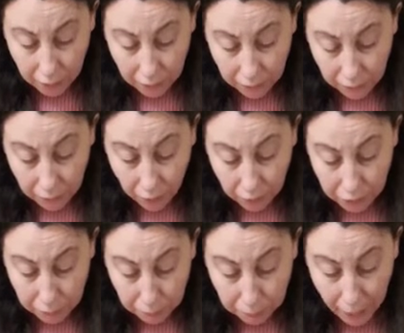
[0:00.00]
a
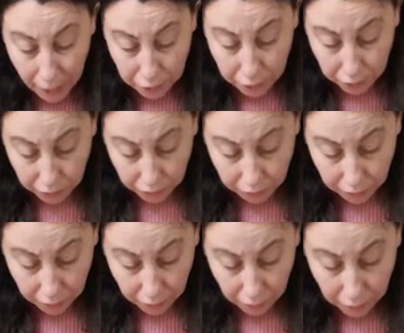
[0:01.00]
forgotten passion,
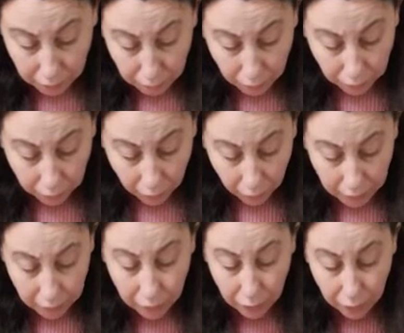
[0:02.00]
before I
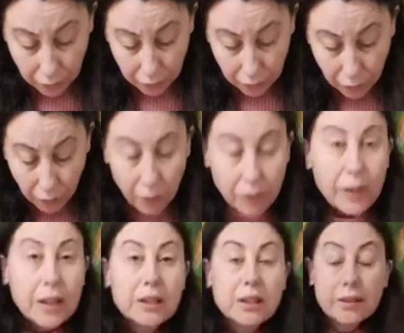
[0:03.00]
learn of
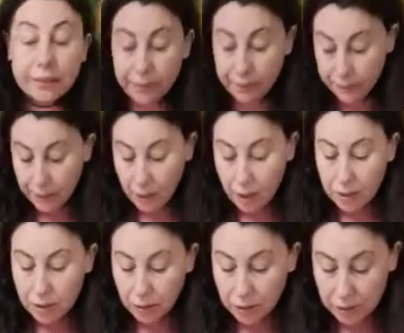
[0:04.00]
it.
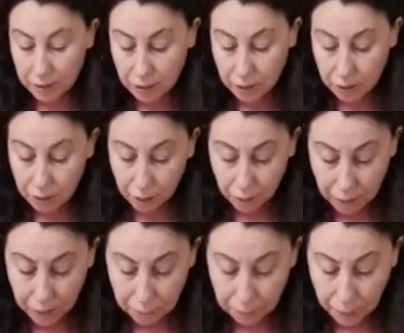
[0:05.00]
So this is to do
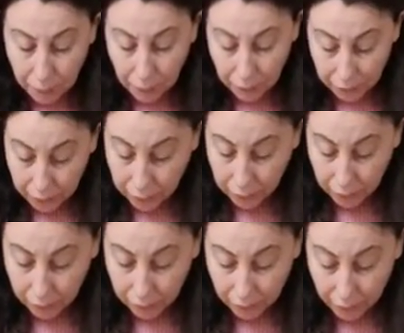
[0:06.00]
with the birth
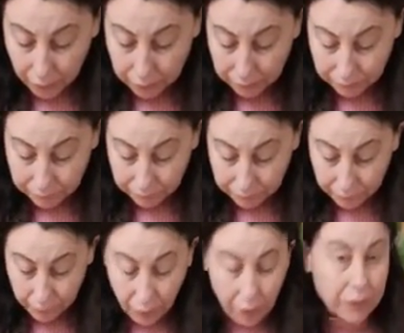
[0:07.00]
of um,
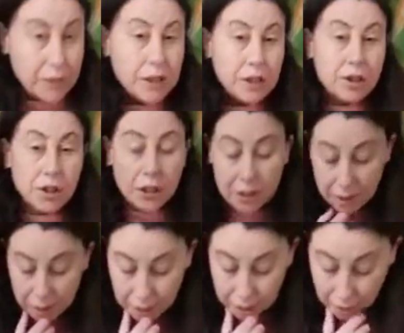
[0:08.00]
obviously
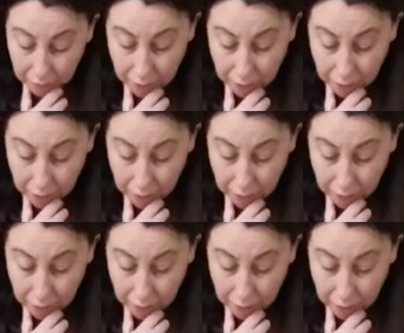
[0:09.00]
Jesus